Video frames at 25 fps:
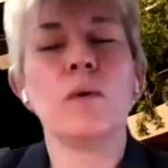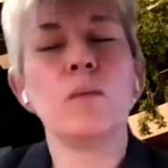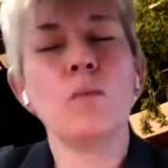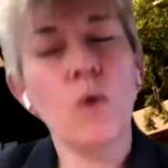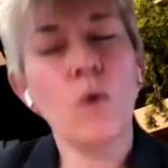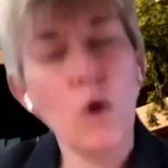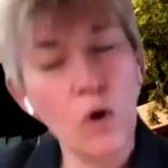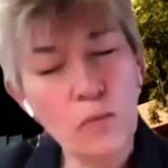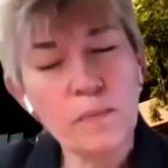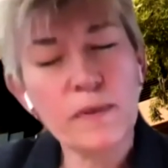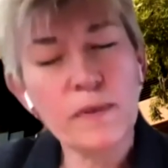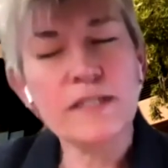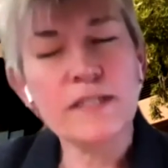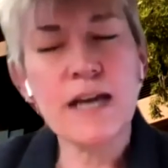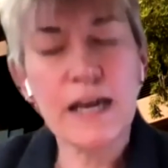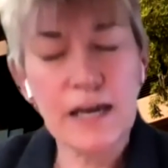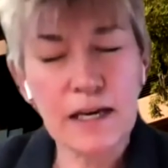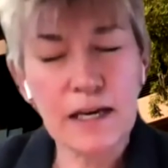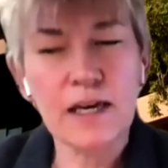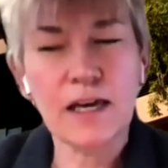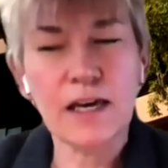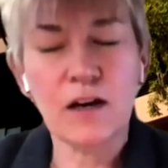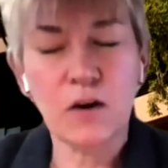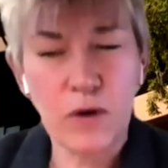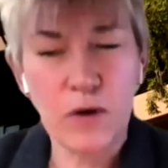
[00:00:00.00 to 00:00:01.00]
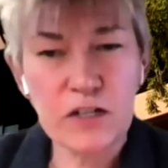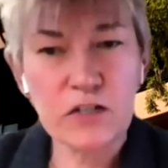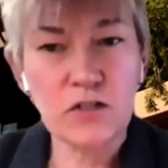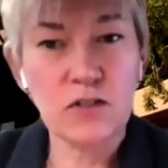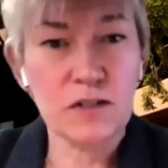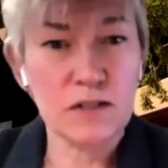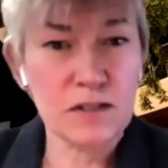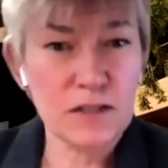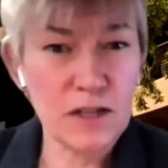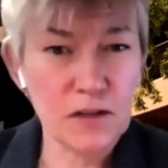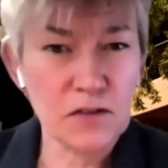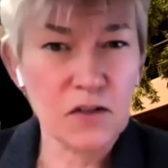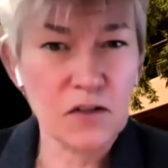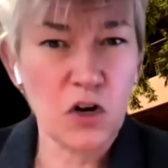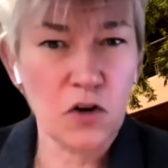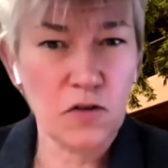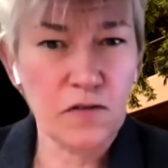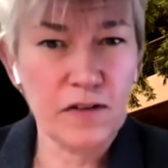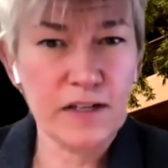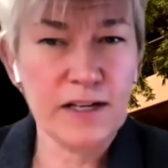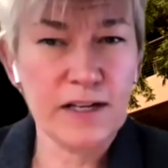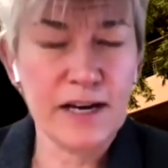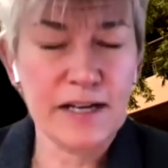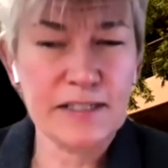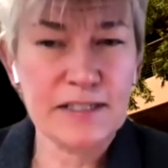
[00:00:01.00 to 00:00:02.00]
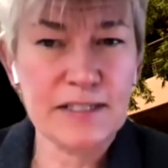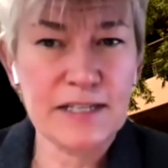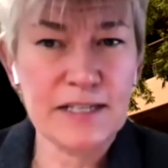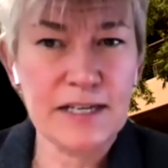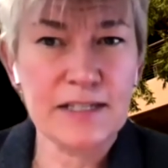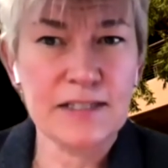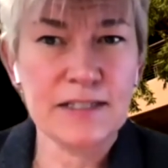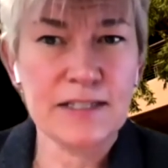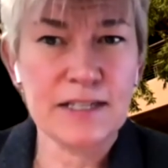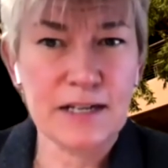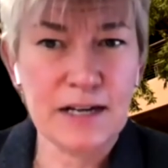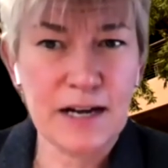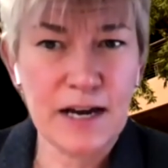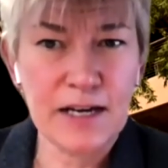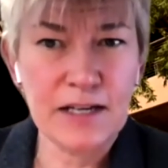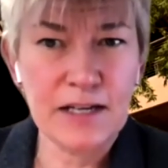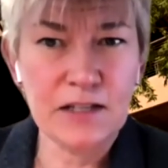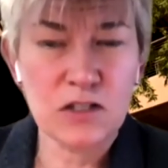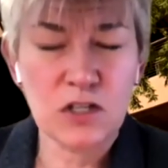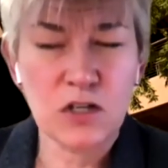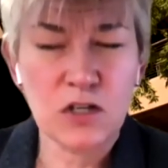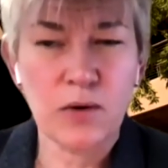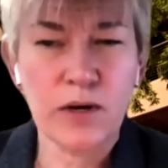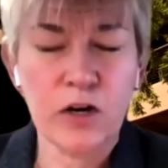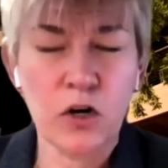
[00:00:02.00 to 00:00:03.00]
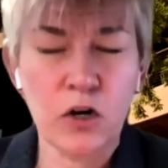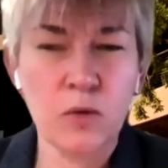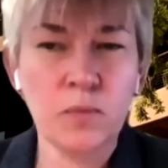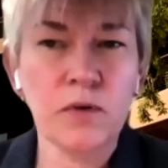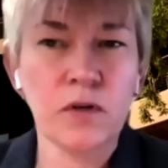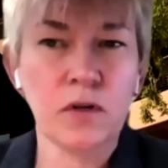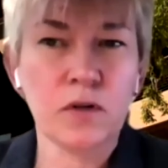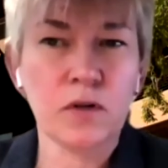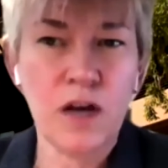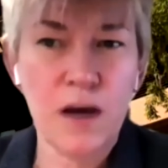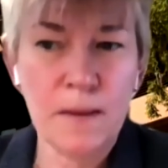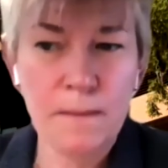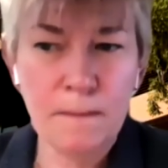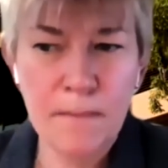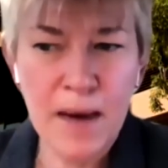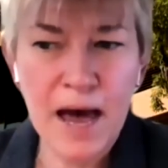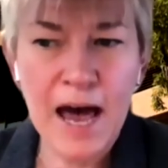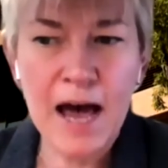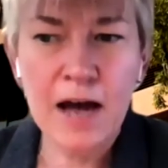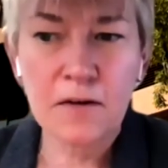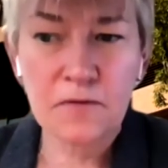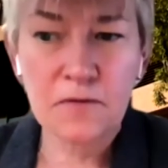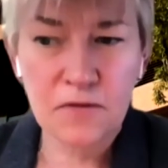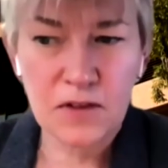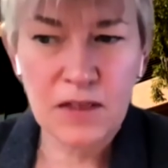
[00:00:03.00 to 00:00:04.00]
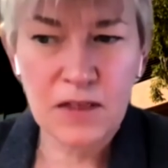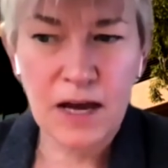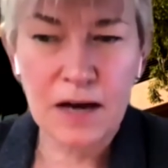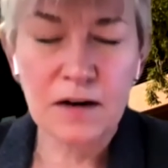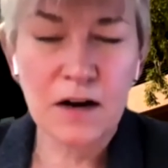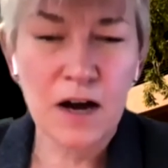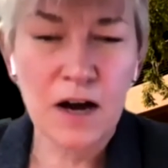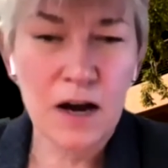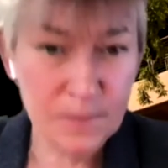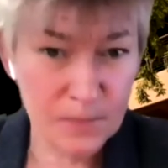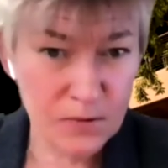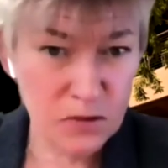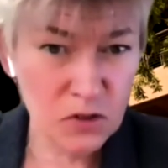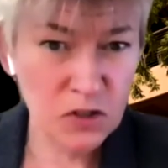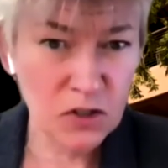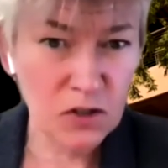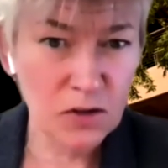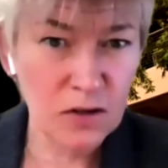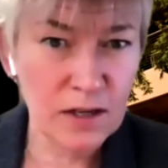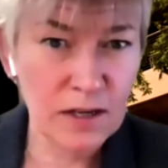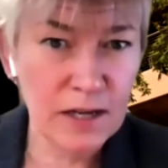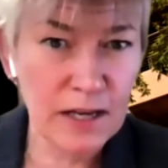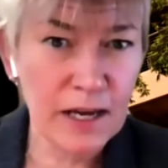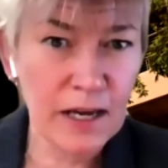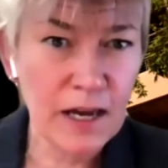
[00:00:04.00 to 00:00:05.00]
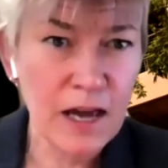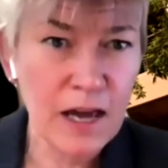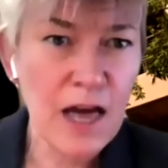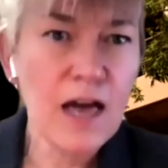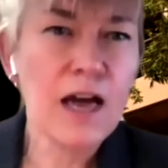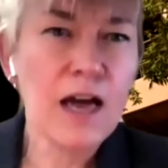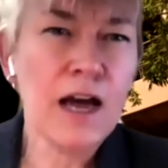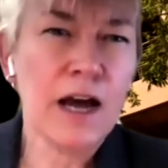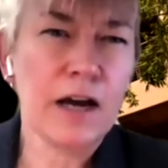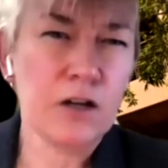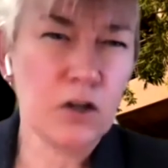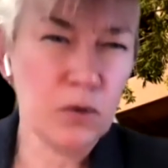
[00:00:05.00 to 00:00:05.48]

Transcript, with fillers: we won't be taking questions on COVID 19 tonight. So I hope you'll come back for that opportunity.